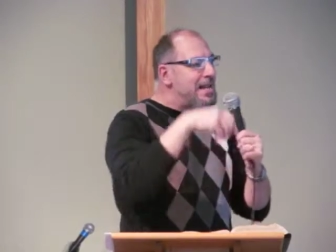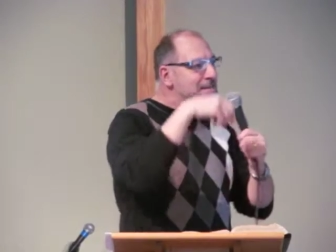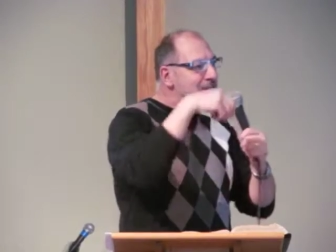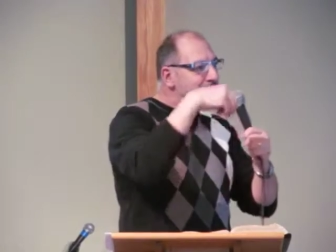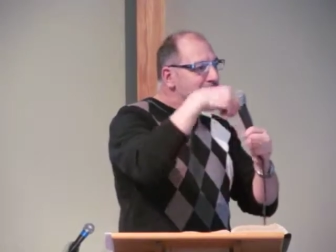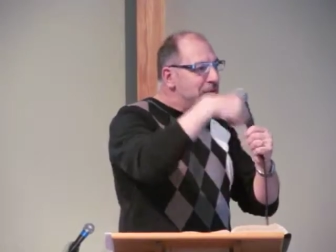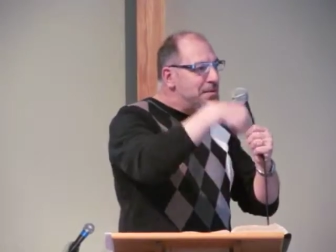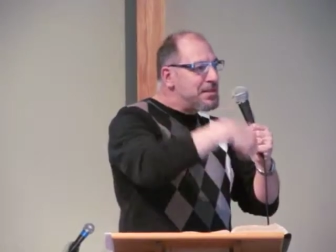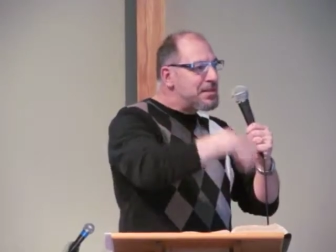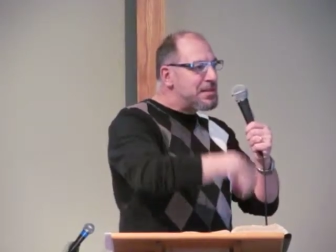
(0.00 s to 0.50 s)
that's
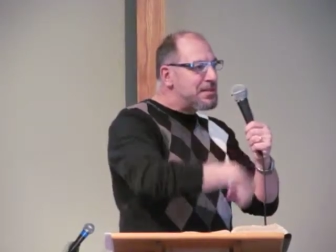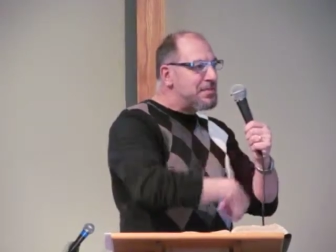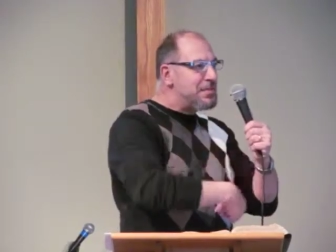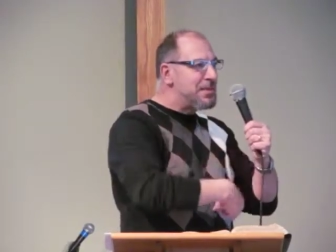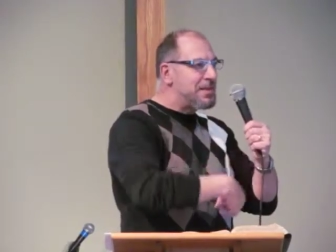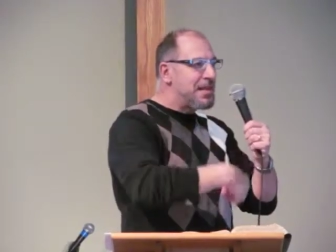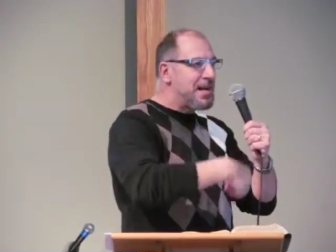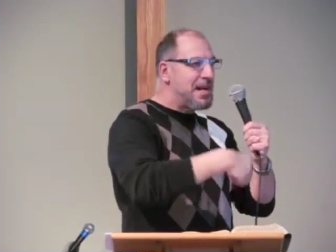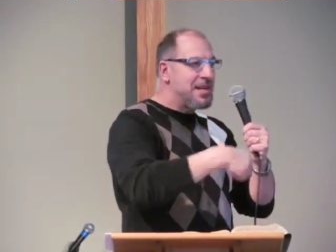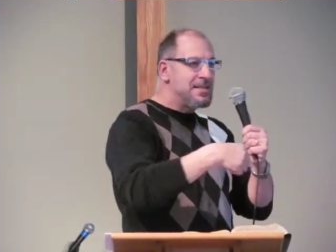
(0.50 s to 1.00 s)
knowing that the
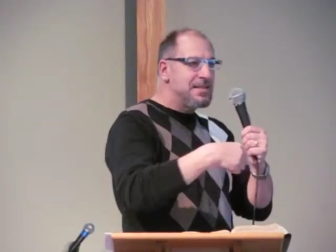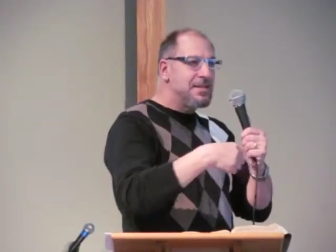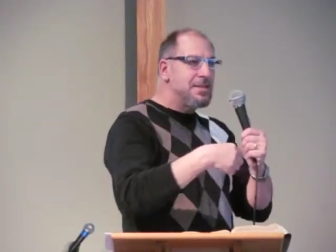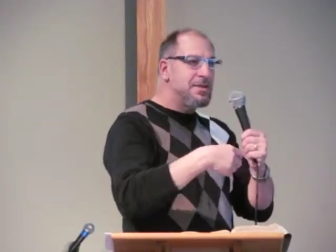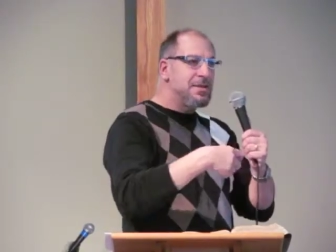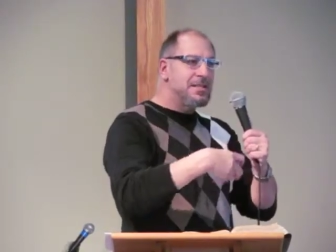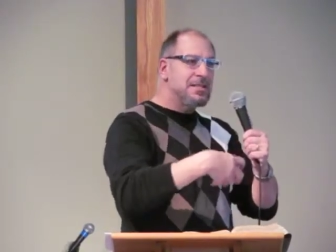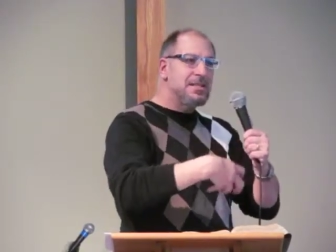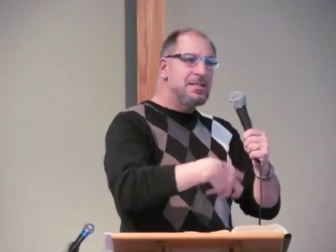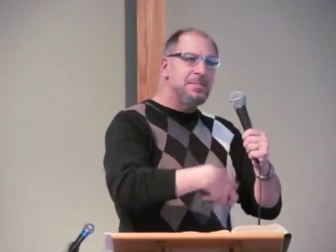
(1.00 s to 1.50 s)
Spirit of God is in you,
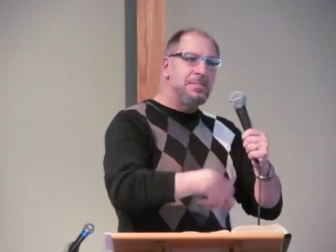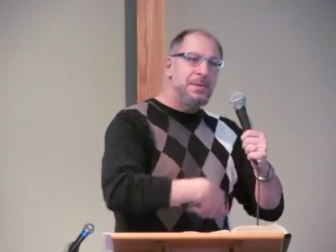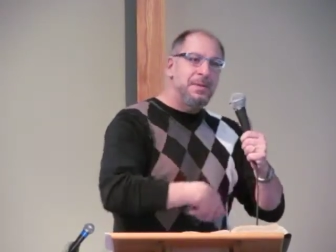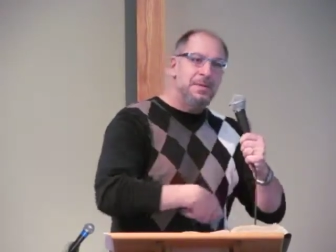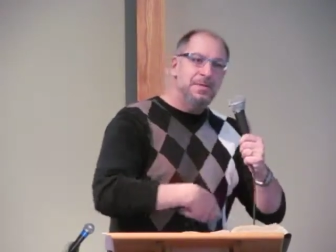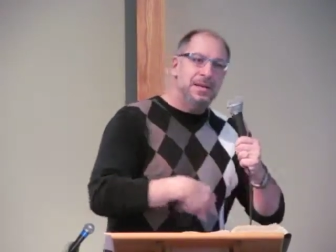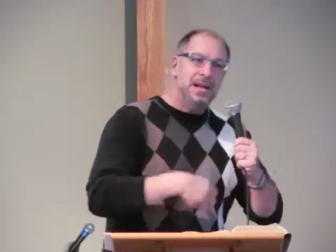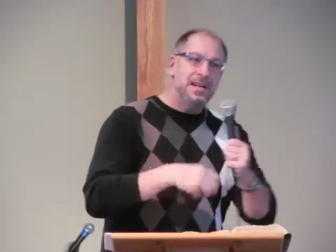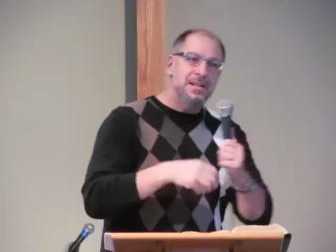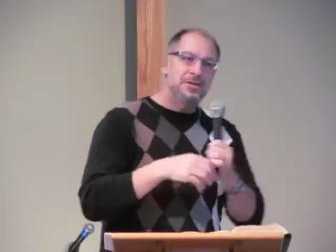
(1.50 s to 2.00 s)
because the Spirit
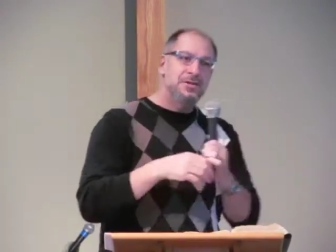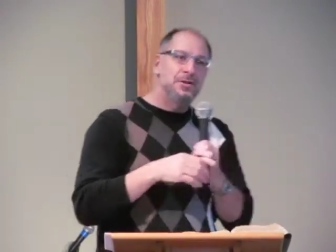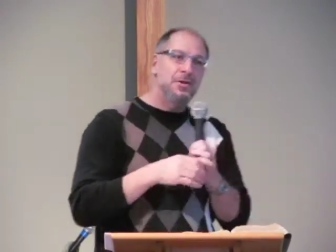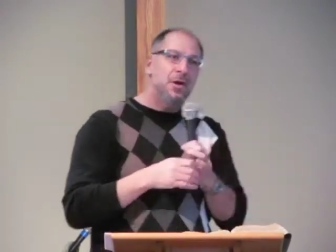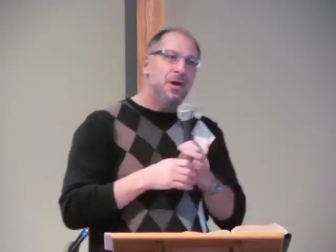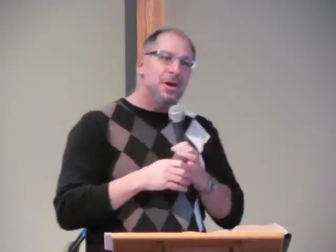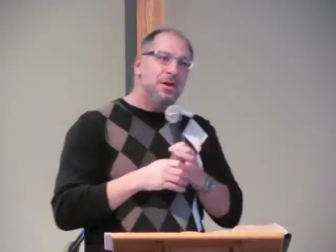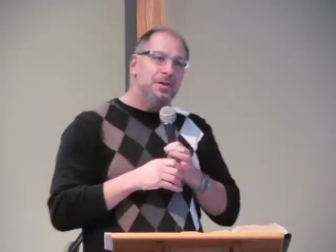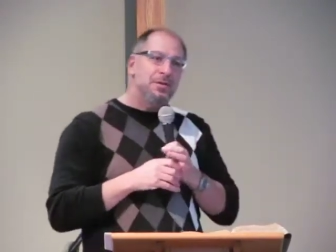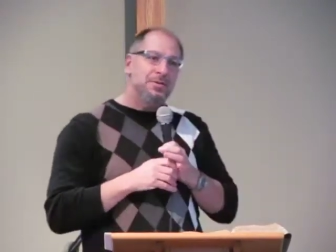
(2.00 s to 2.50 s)
of God is
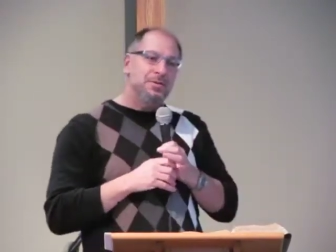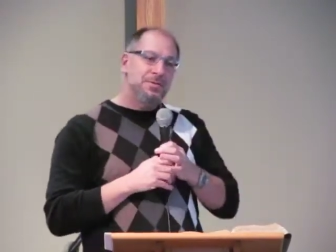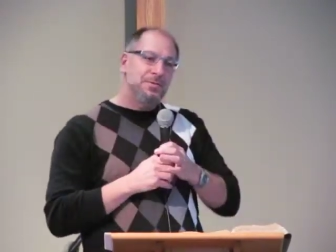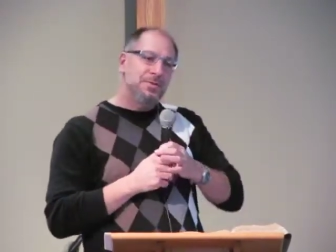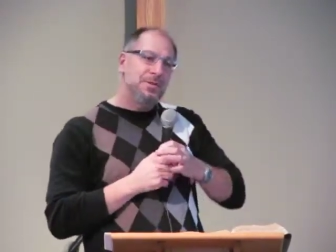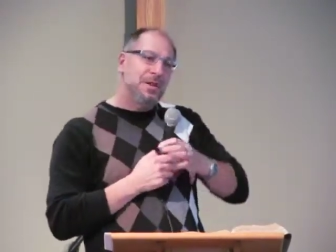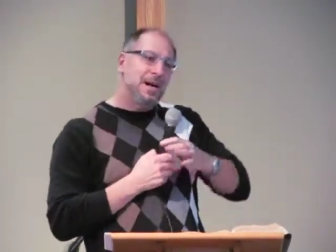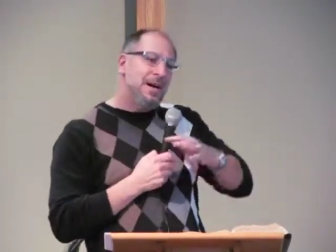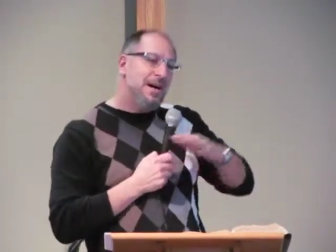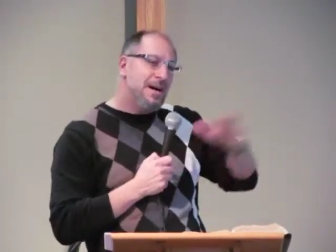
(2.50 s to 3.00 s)
drawing you to
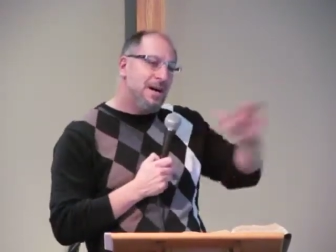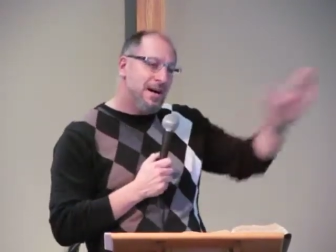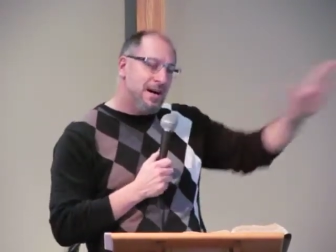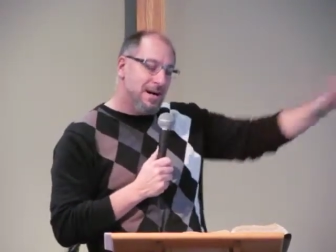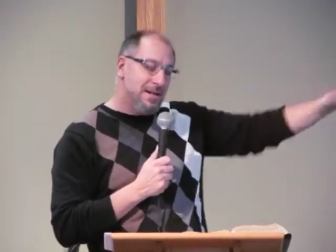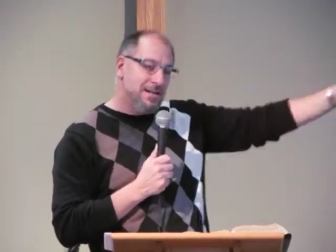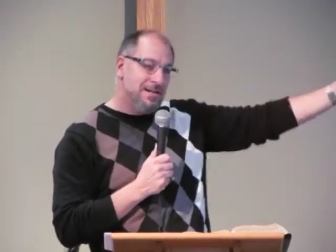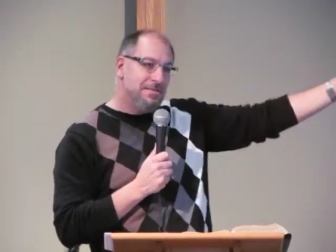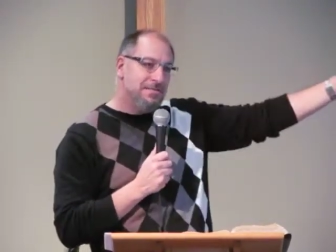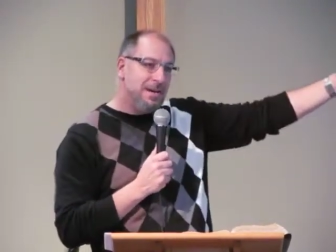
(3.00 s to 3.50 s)

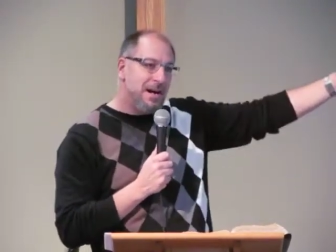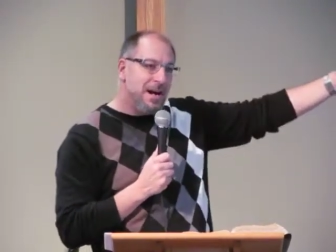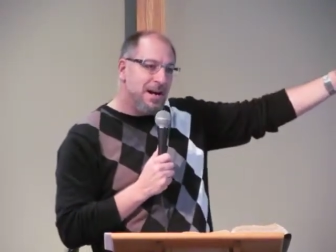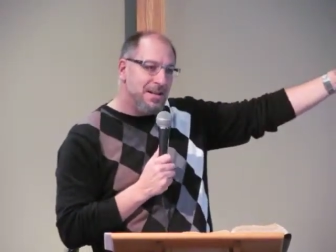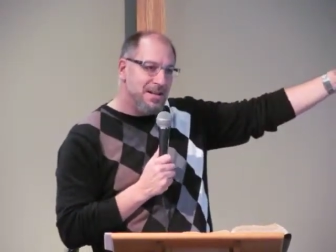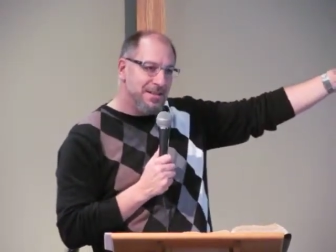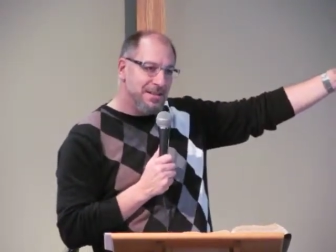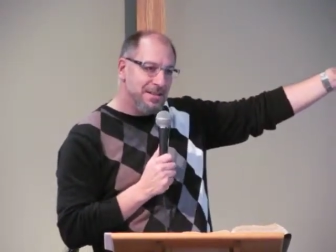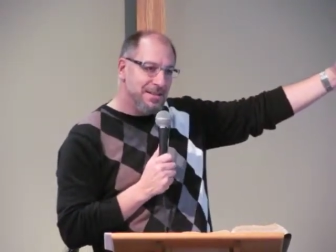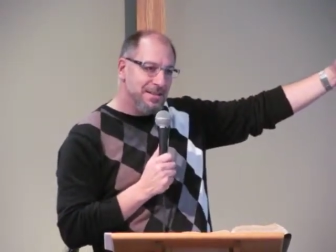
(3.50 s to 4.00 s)
God, the
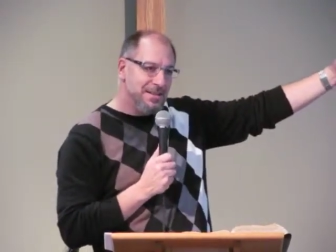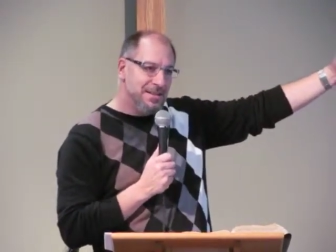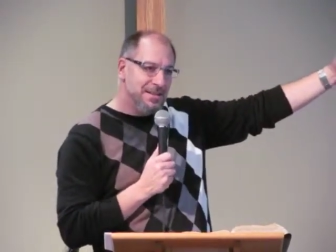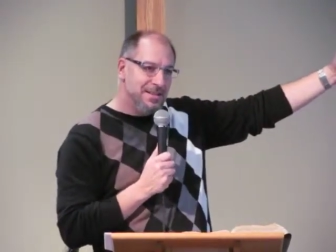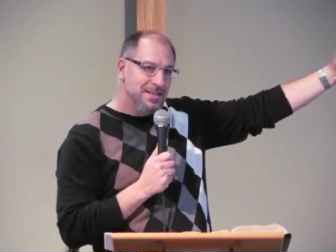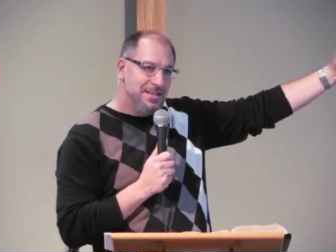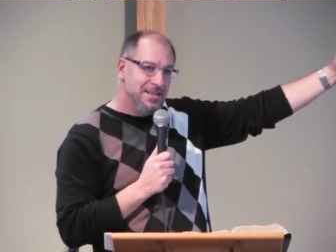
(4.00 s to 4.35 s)
Father.